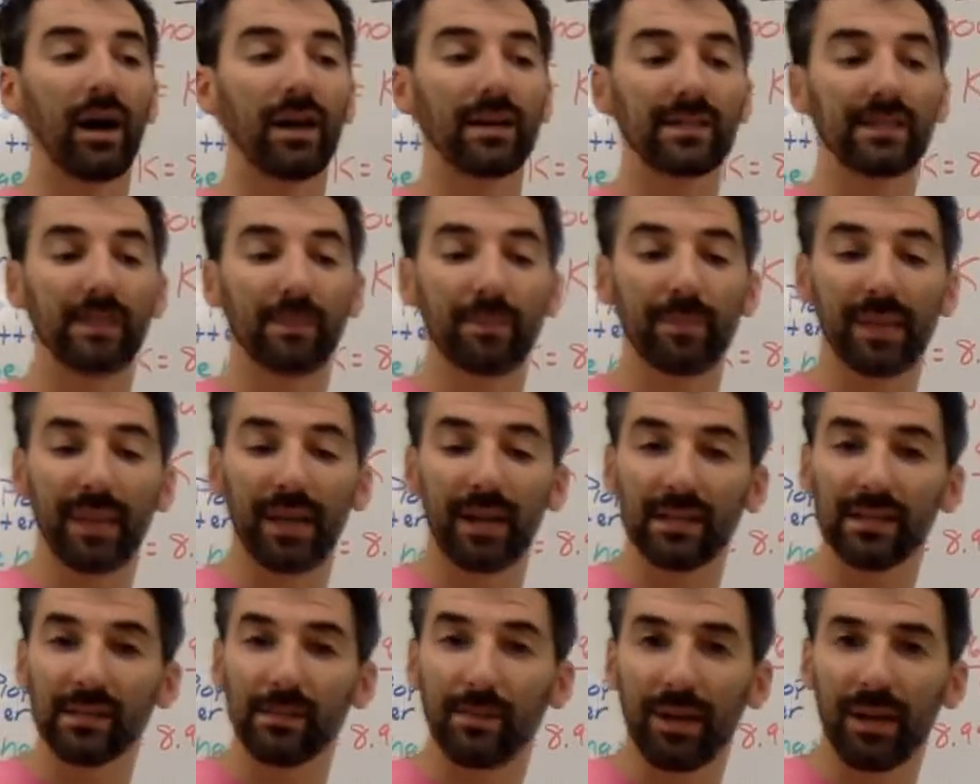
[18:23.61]
Something
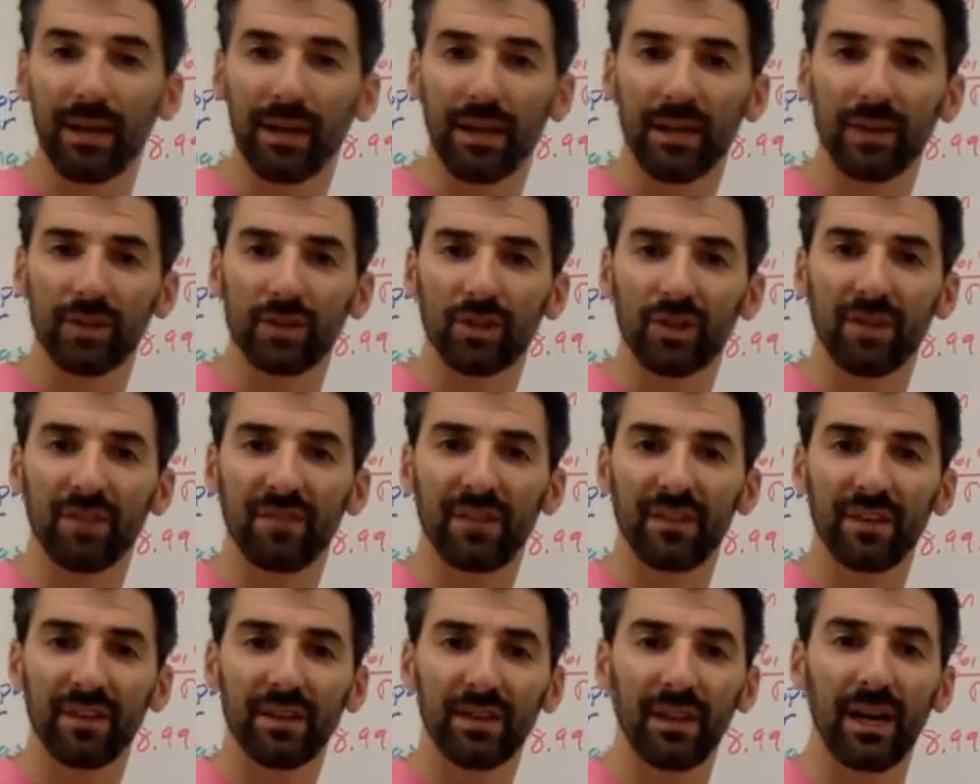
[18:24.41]
else about electric
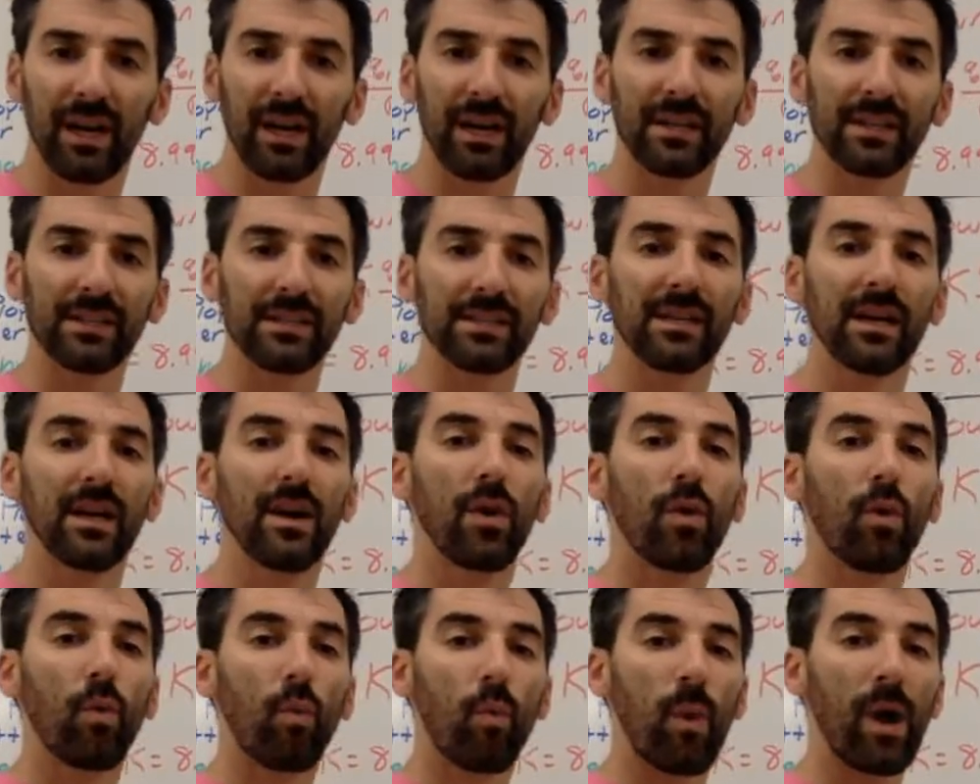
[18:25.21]
field lines,
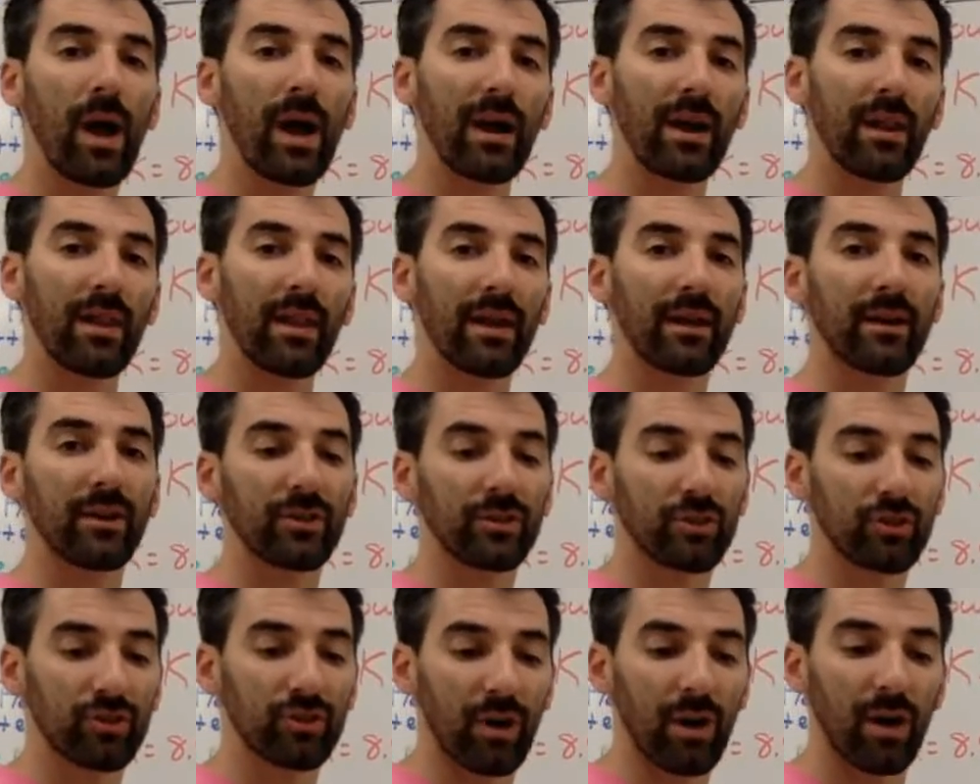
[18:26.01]
when they
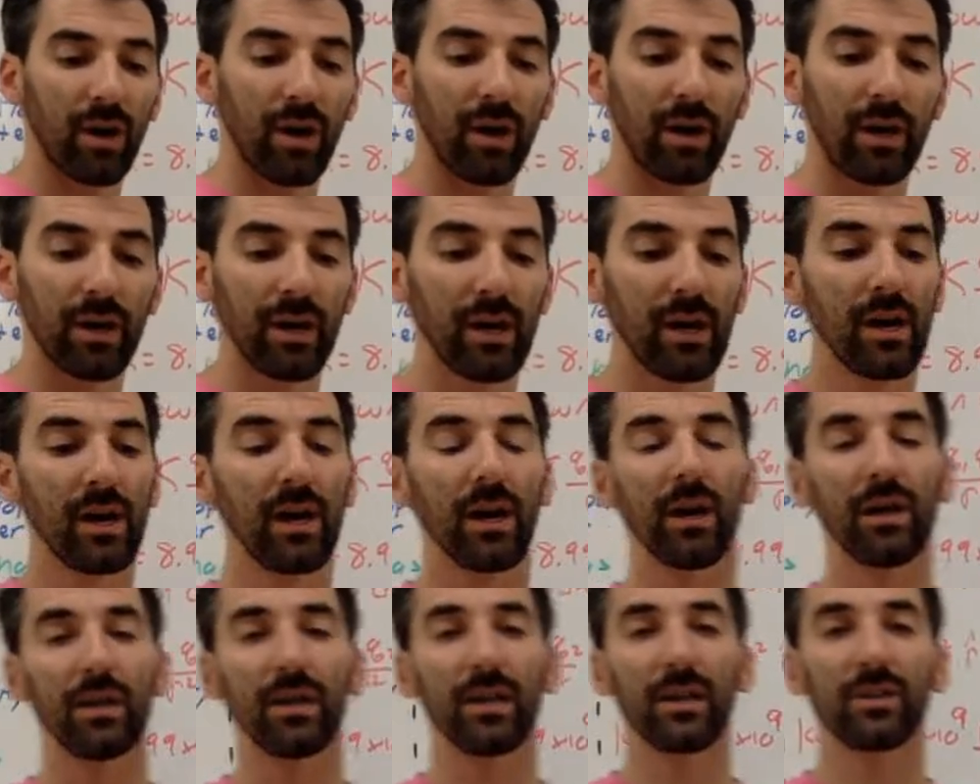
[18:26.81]
are drawn,
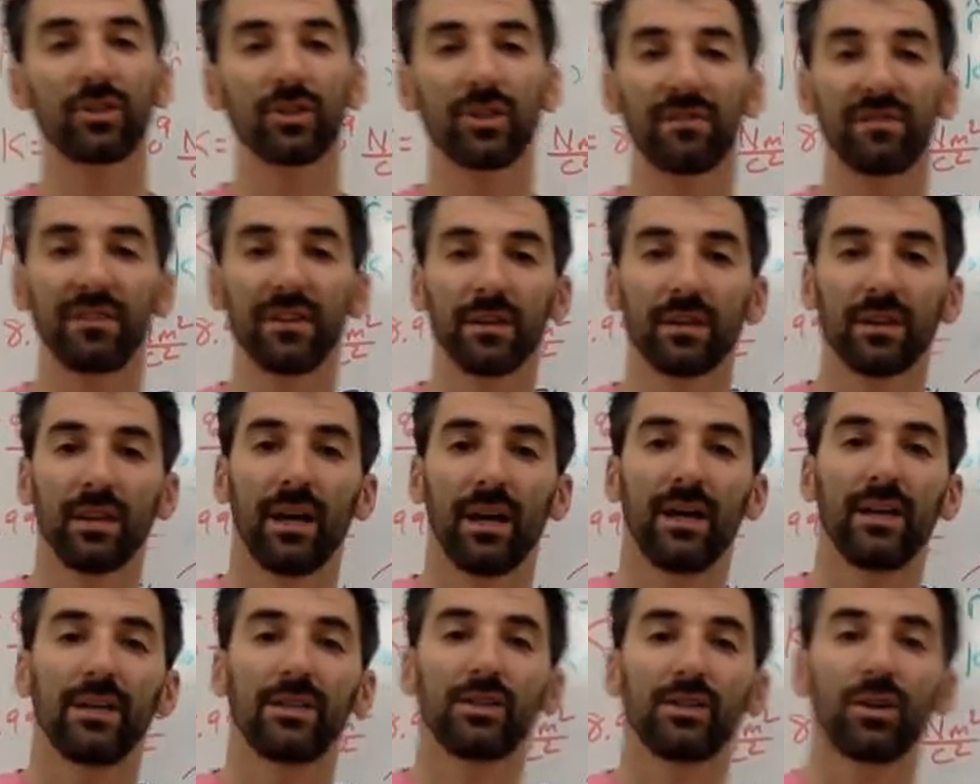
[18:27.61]
electric field
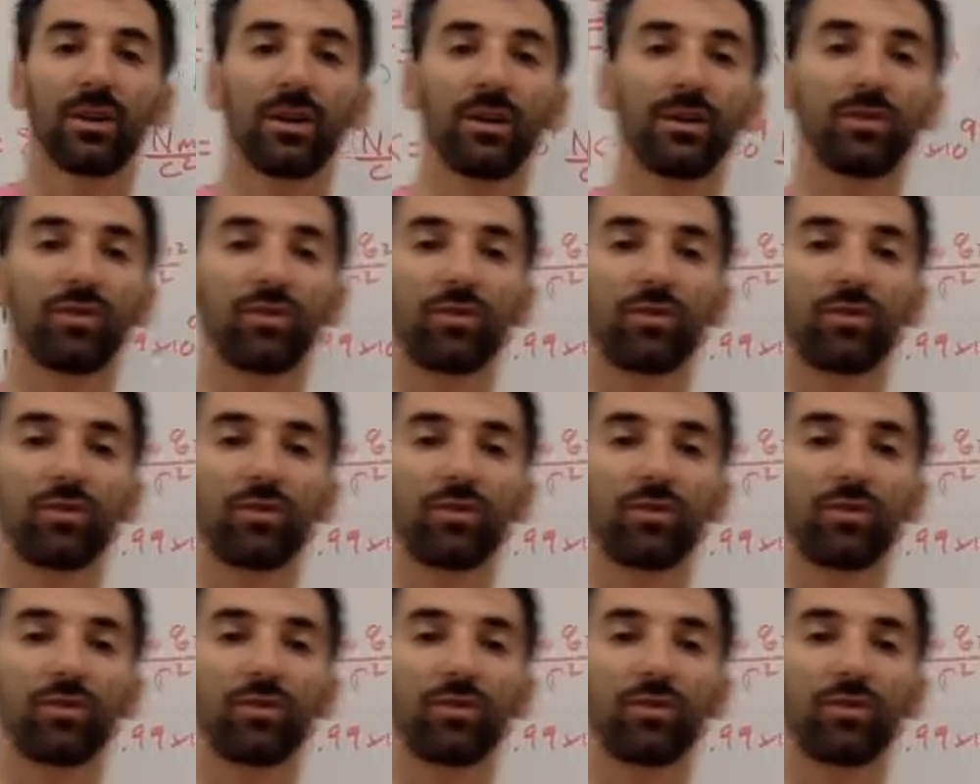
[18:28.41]
lines are